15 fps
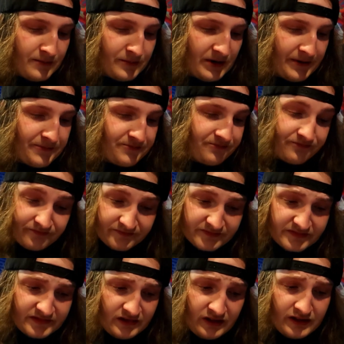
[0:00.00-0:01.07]
But
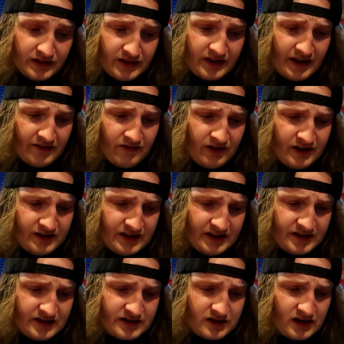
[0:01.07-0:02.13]
definitely
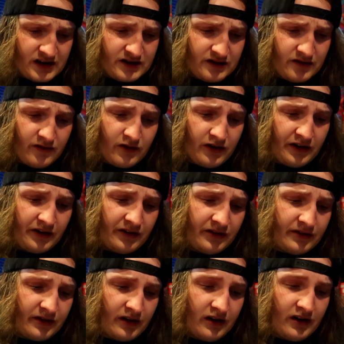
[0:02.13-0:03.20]
decent selection of hoodies.
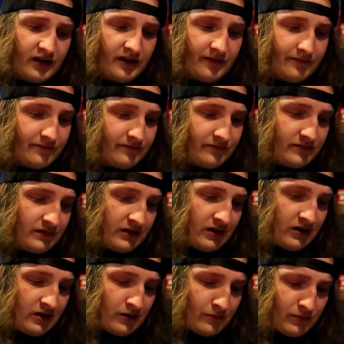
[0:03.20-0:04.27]
Um,
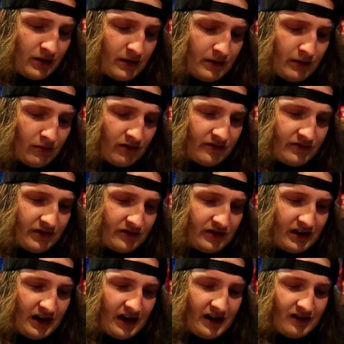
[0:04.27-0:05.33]
probably
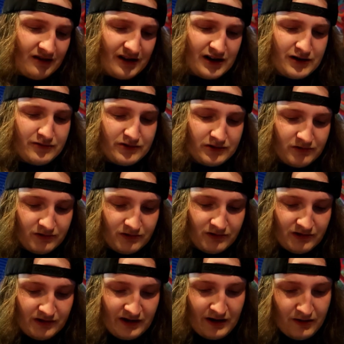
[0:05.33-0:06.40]
158 like usual.
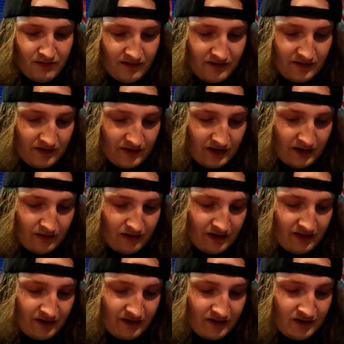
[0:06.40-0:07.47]
Yeah, 158
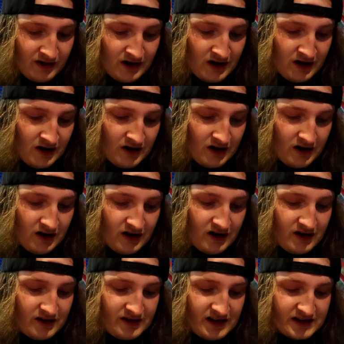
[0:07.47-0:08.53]
right there.
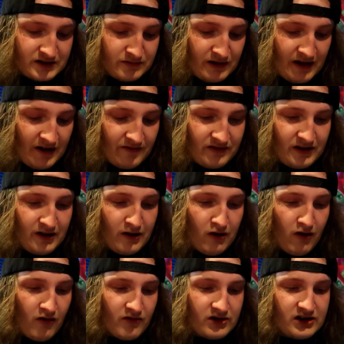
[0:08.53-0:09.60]
Uh, next we have the
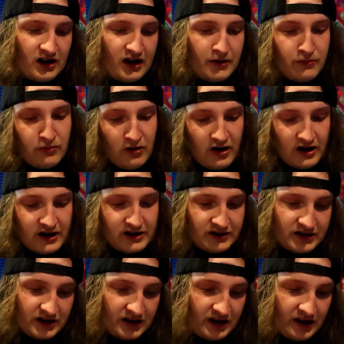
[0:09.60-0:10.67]
Overdyed Pocket
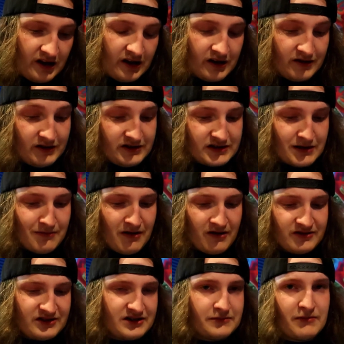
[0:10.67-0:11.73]
Tee. These come
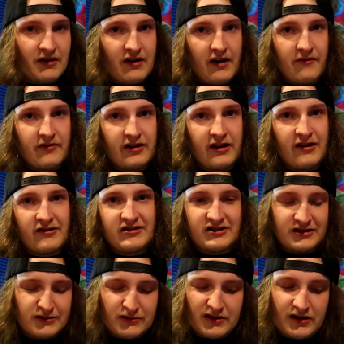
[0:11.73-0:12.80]
out just about every year.
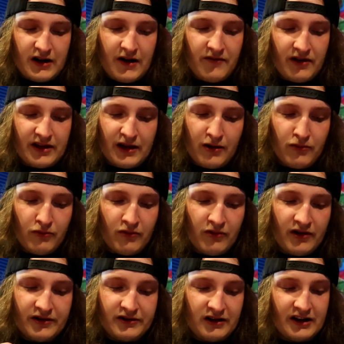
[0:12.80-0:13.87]
Just, they have like that
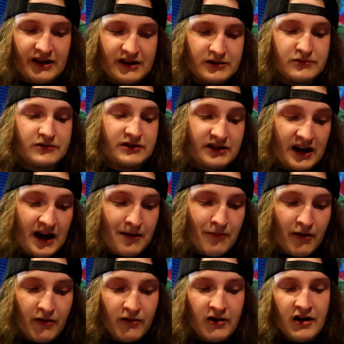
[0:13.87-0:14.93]
one, like this one's
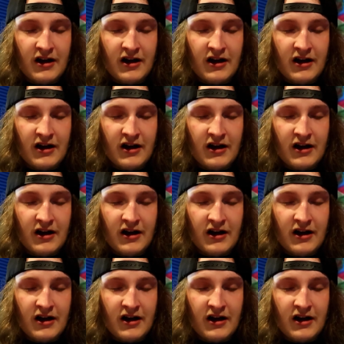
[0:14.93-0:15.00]
camo.